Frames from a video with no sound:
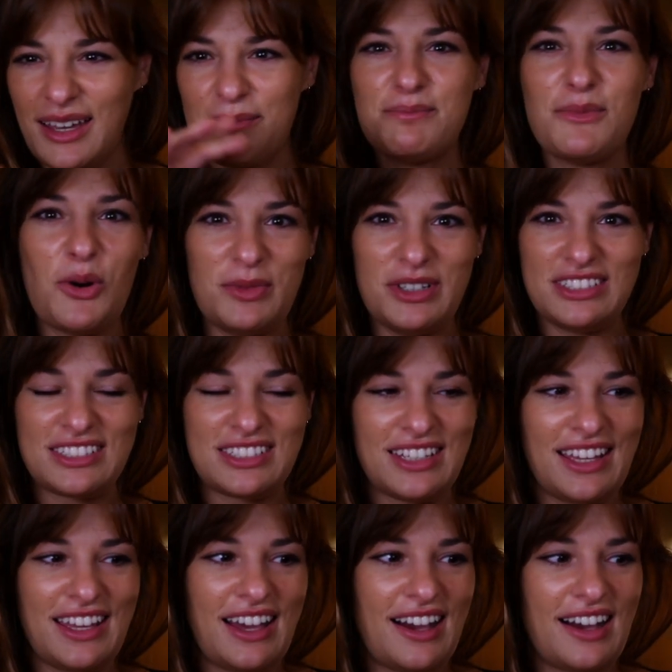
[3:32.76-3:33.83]
moment.
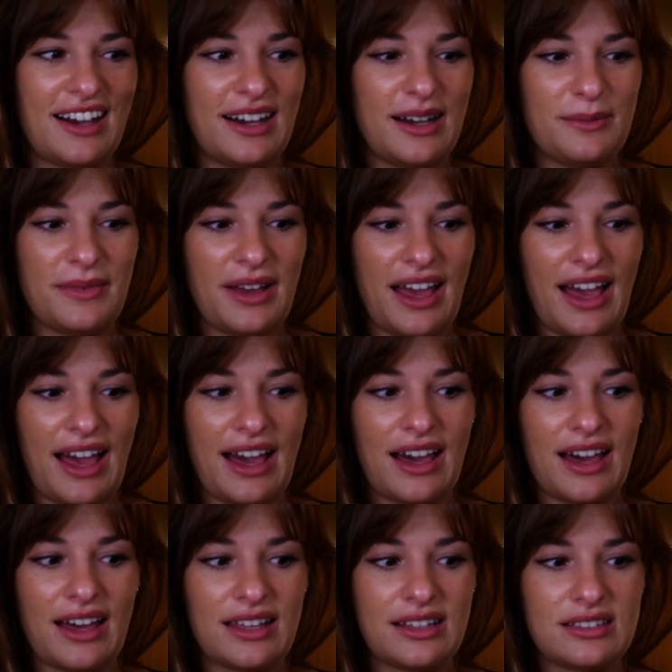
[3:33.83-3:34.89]

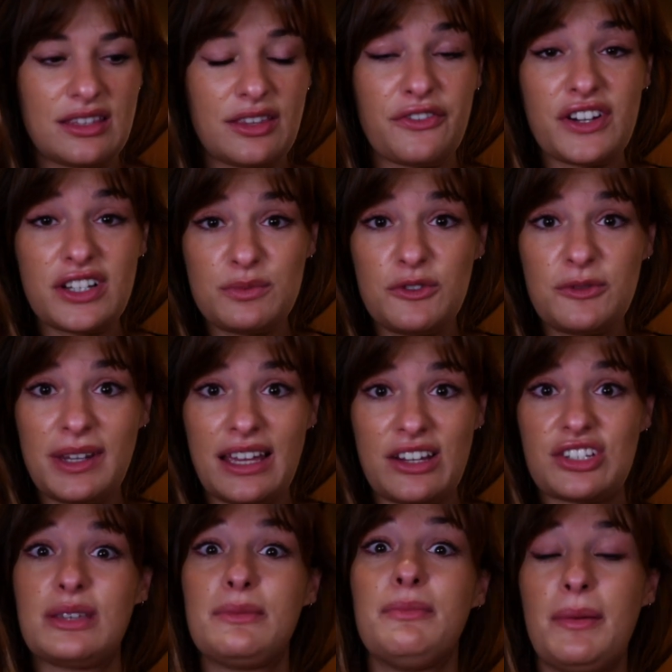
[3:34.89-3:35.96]
And the first movement
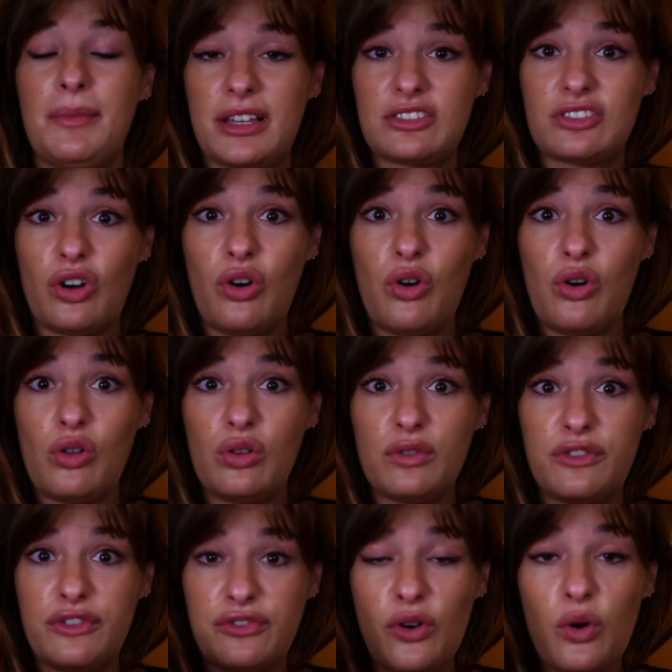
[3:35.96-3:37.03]
actually mimics all
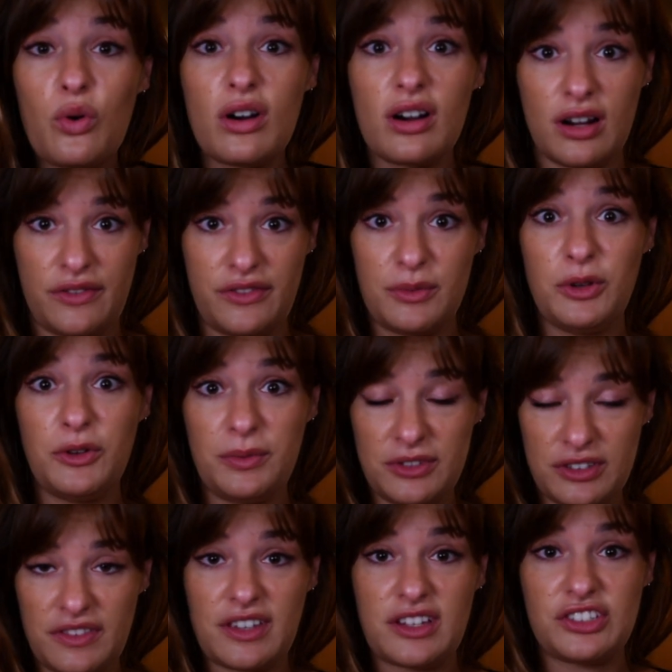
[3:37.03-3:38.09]
4 of the
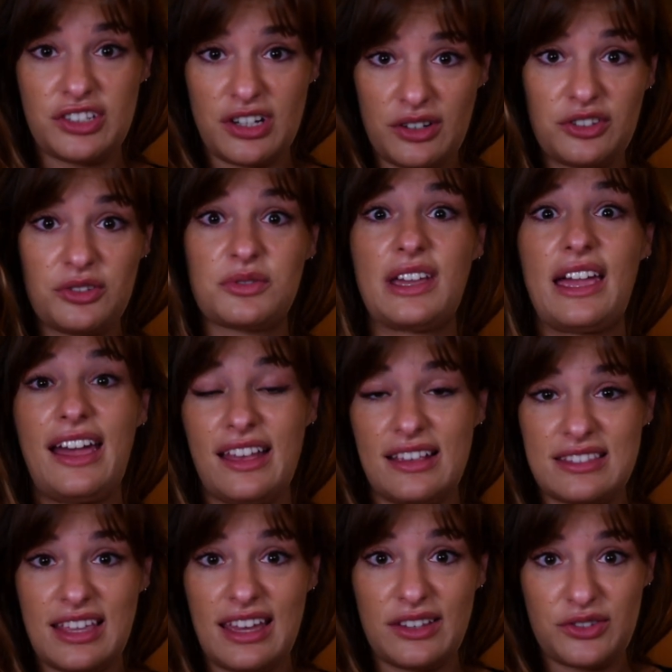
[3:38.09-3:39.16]
movements of the concerto, so it
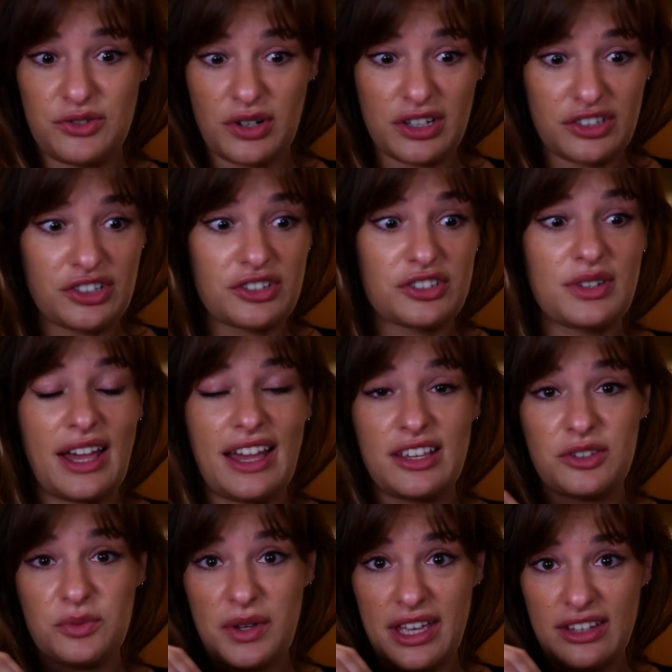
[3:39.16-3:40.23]
has that structure. So
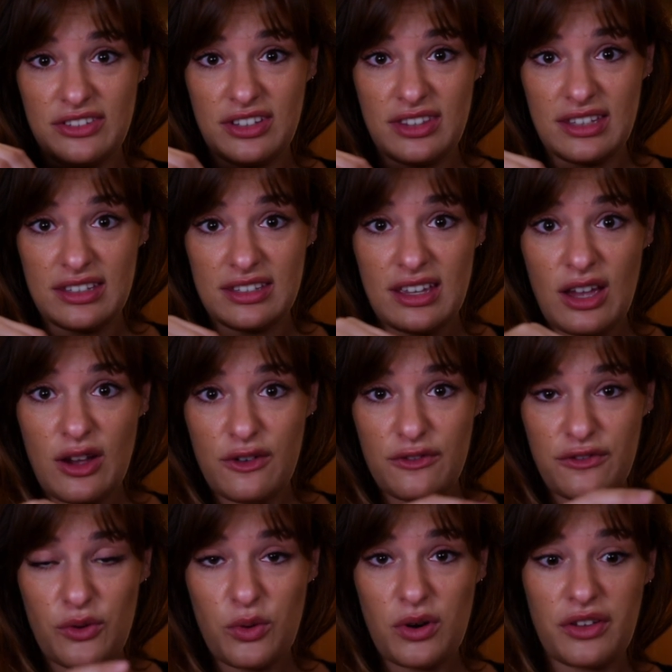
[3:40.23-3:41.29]
as we enter this
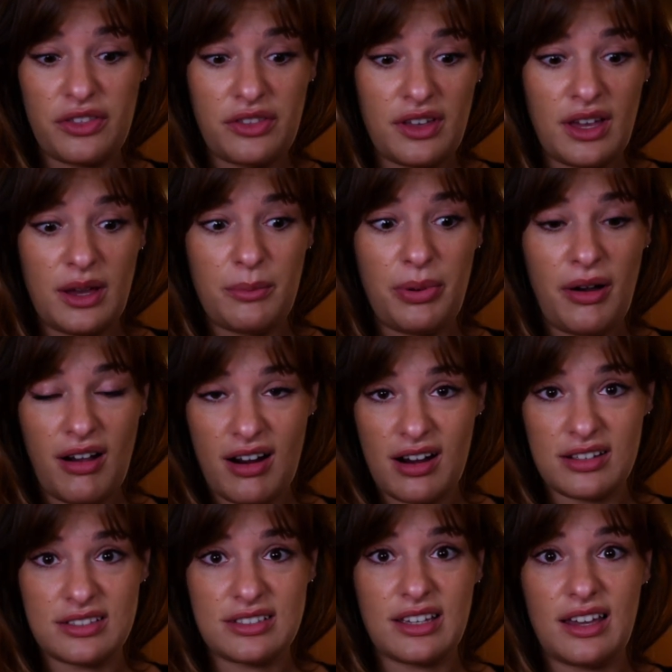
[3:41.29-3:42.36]
fourth
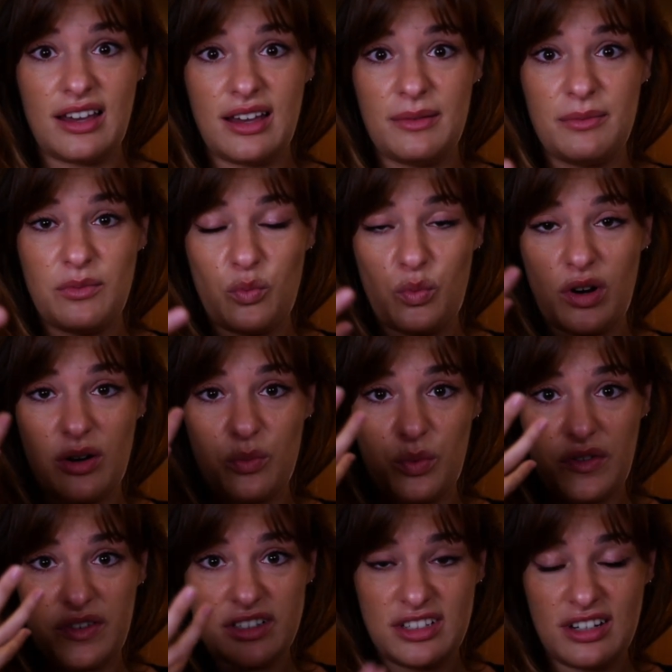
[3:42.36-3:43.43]
part, we're
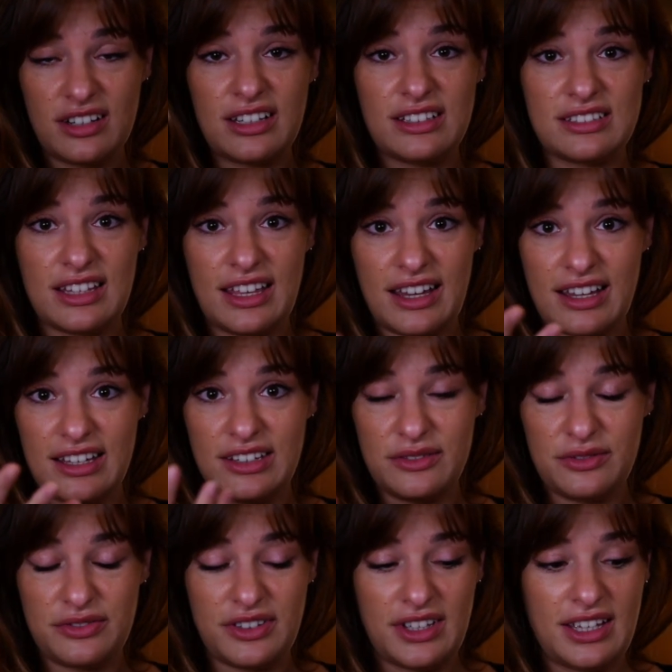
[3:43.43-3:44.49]
returning to that kind
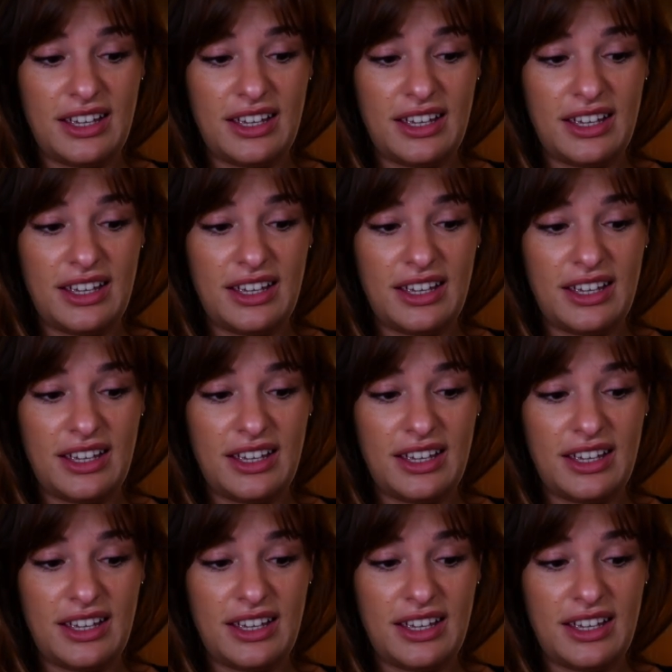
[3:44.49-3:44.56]
of